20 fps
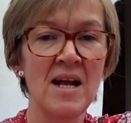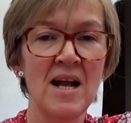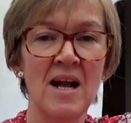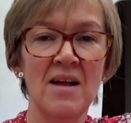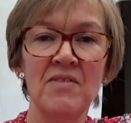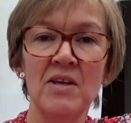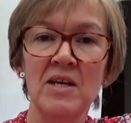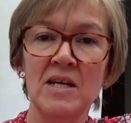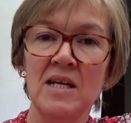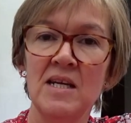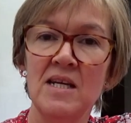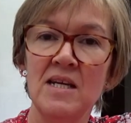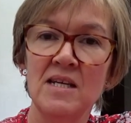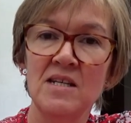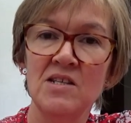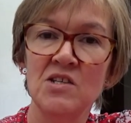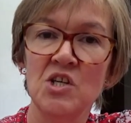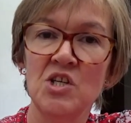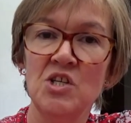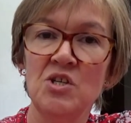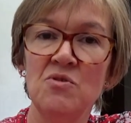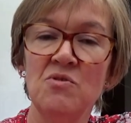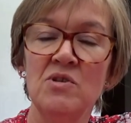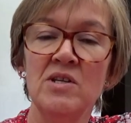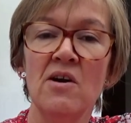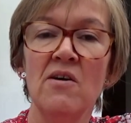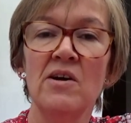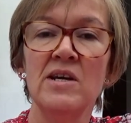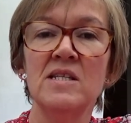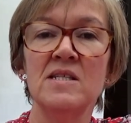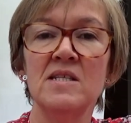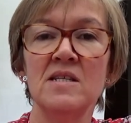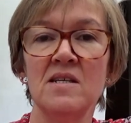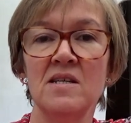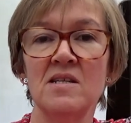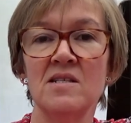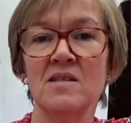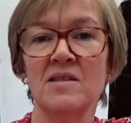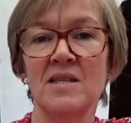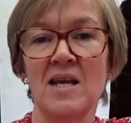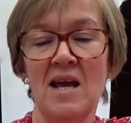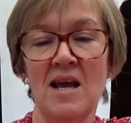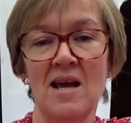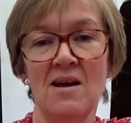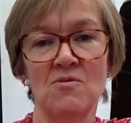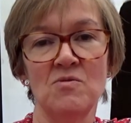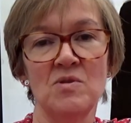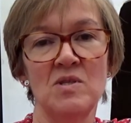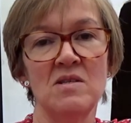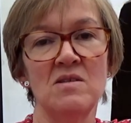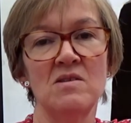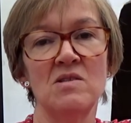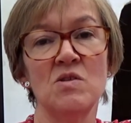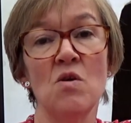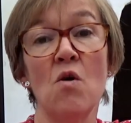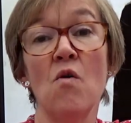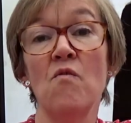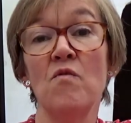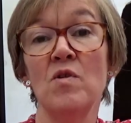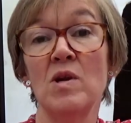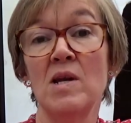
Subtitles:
And then he'd united the houses of